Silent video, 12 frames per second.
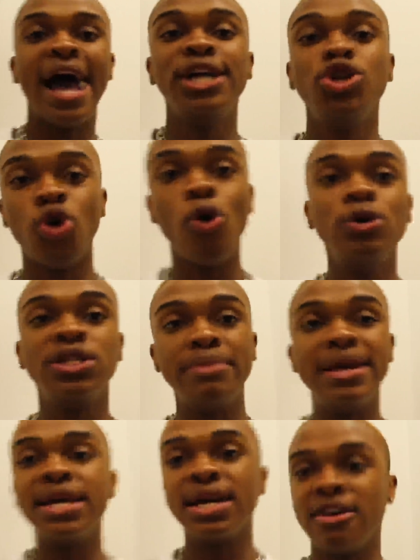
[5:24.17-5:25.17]
I don't
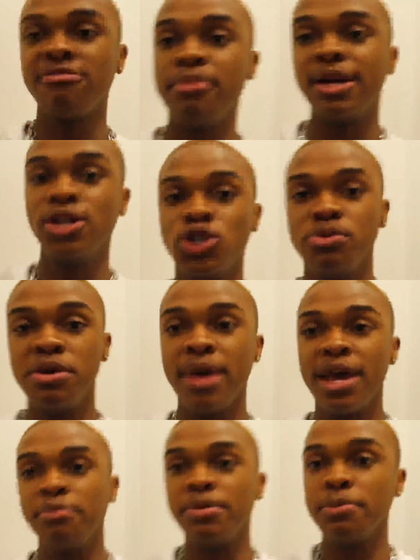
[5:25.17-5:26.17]
make enough money to be
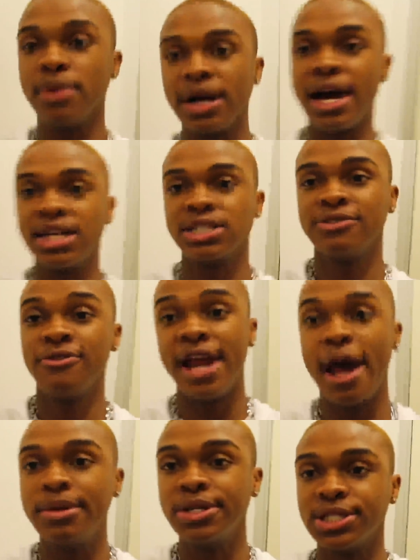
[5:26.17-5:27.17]
paying people, guys, for
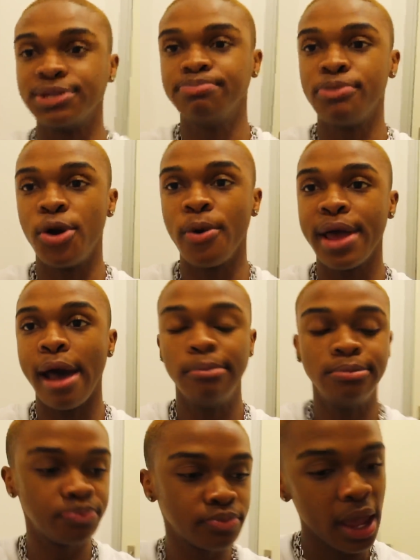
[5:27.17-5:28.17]
damages. No
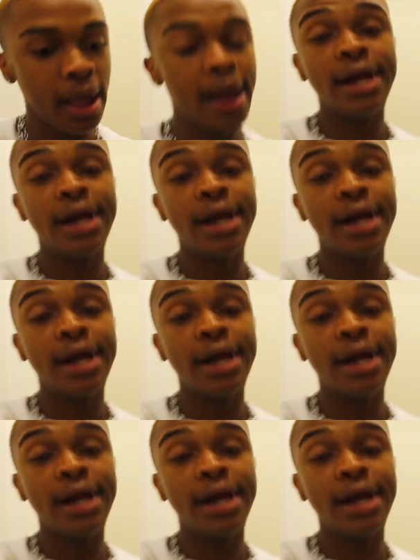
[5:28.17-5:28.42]
cap.